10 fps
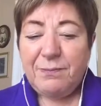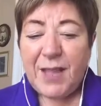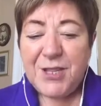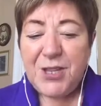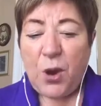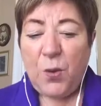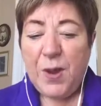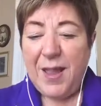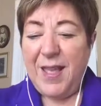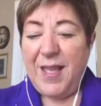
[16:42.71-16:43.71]
So
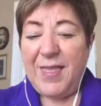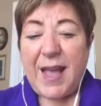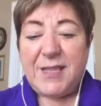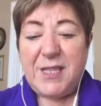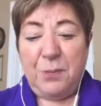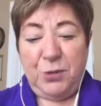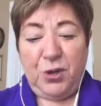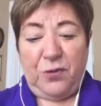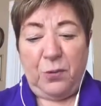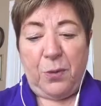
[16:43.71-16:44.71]
that's the
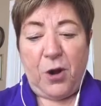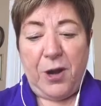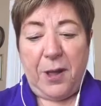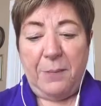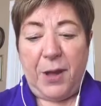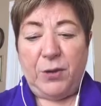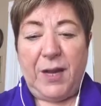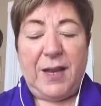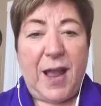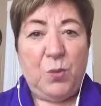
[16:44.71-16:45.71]
beautiful part about
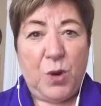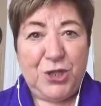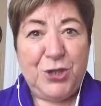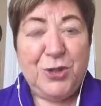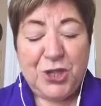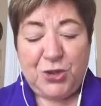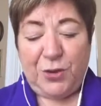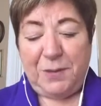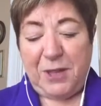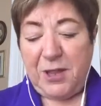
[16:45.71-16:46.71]
it. I want you to
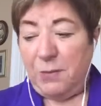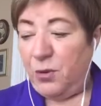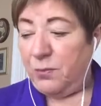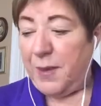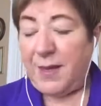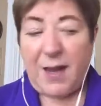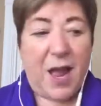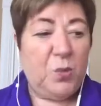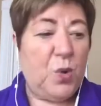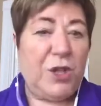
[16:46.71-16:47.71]
join me in the movement.
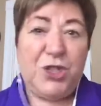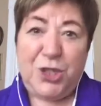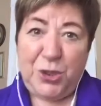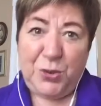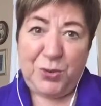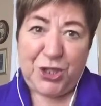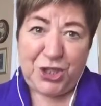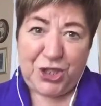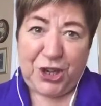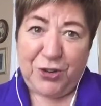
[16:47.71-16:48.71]
I want you to
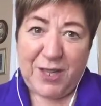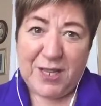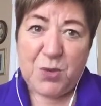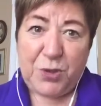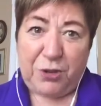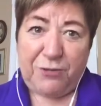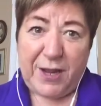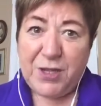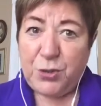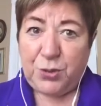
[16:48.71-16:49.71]
share this with your
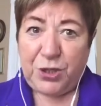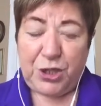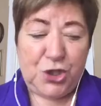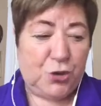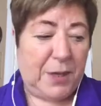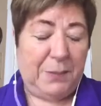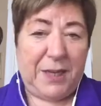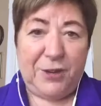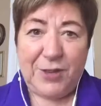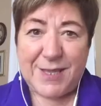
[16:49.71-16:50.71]
friends who couldn't join me
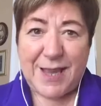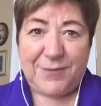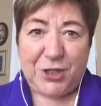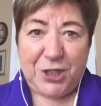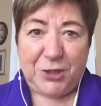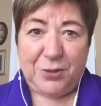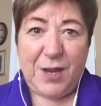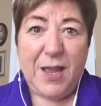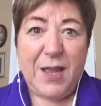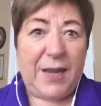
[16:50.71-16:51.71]
here this afternoon.
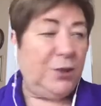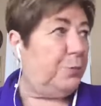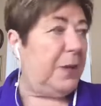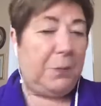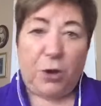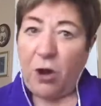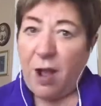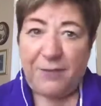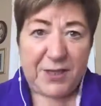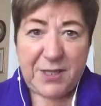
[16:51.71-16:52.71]
I know people are
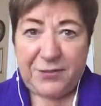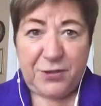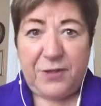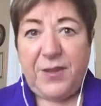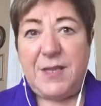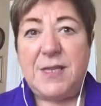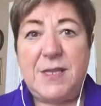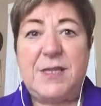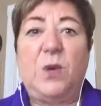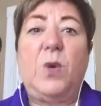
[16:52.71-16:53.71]
off at different events
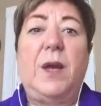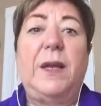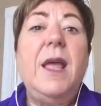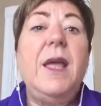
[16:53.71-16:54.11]
and so on.